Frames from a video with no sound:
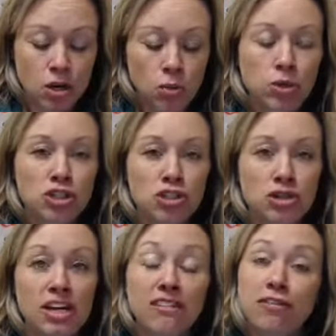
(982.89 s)
Would
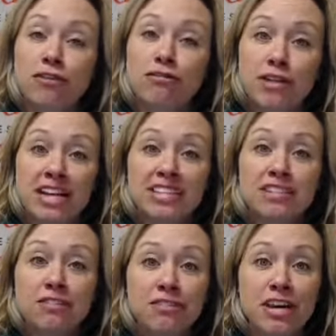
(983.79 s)
you, if your friends
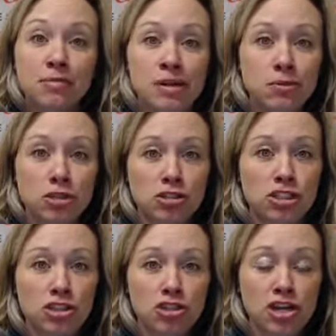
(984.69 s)
and family were to
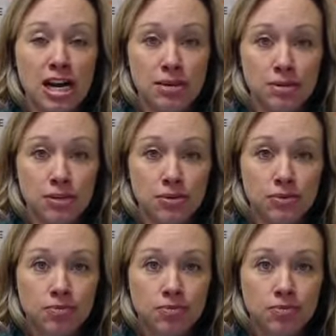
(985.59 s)
describe you,